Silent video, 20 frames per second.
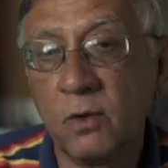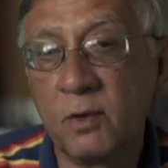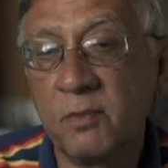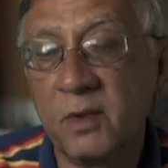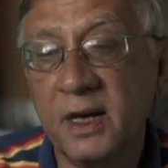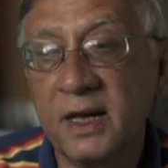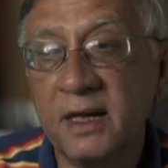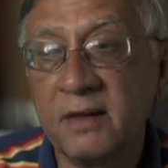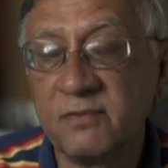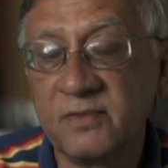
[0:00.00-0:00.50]
We
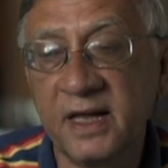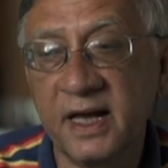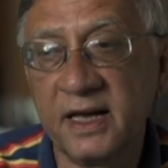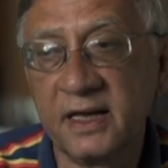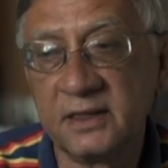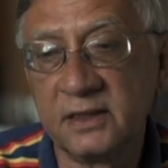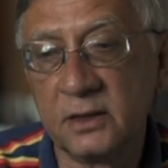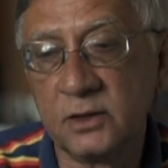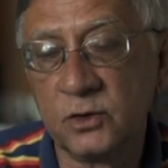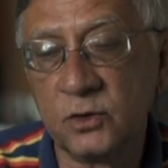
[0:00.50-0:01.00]
believe
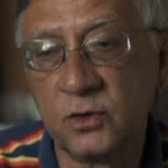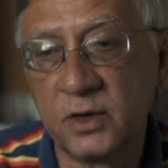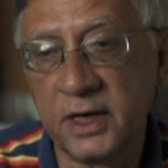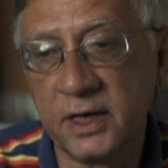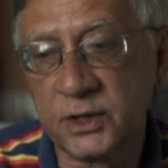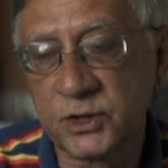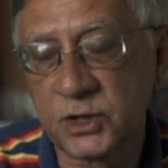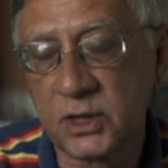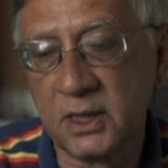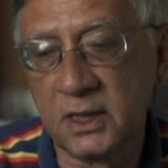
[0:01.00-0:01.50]
that
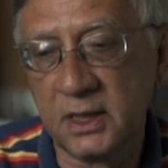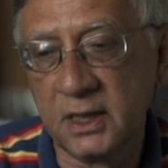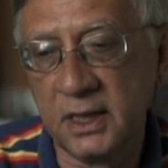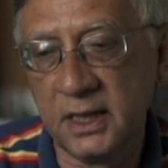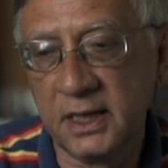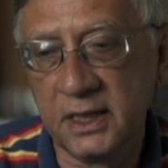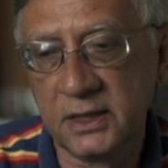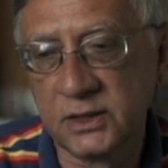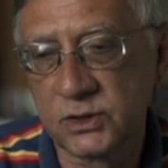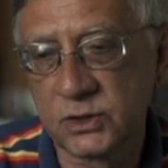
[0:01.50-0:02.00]
education
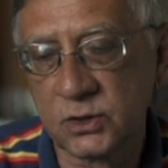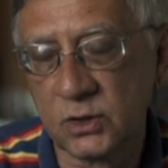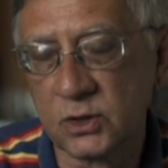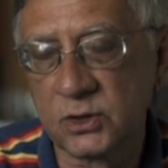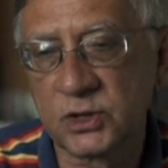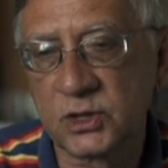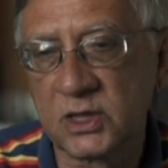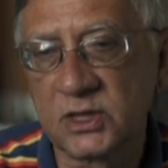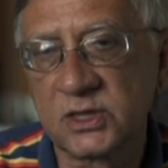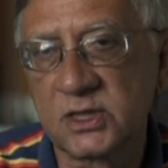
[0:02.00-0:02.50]
is
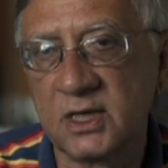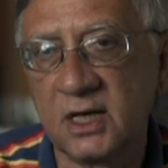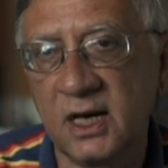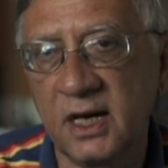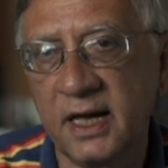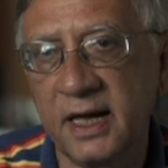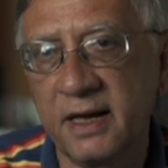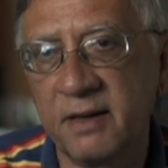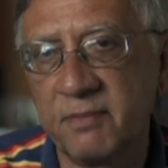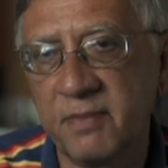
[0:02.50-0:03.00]
not just
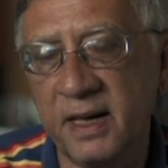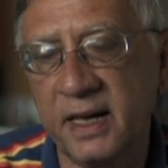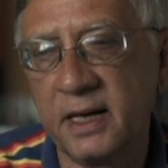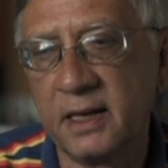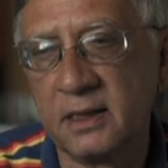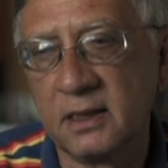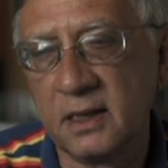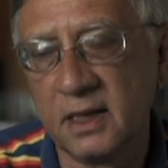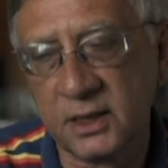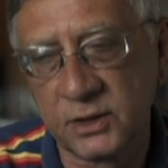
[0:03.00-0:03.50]
in lab
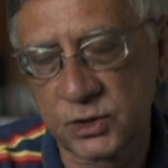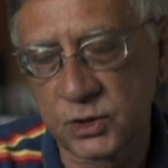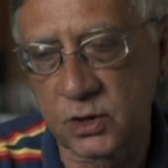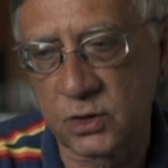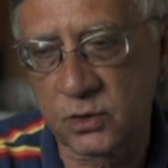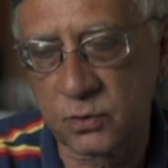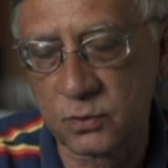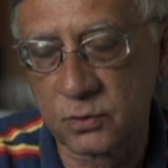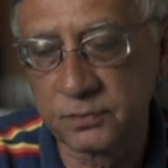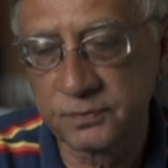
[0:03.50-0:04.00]
and lecture
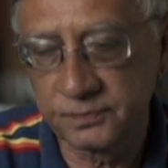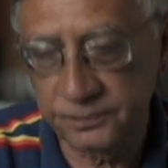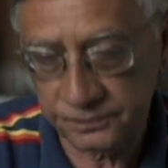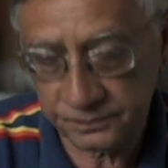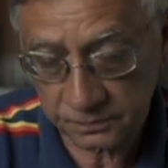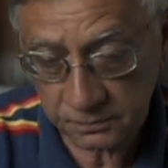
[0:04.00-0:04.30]
room.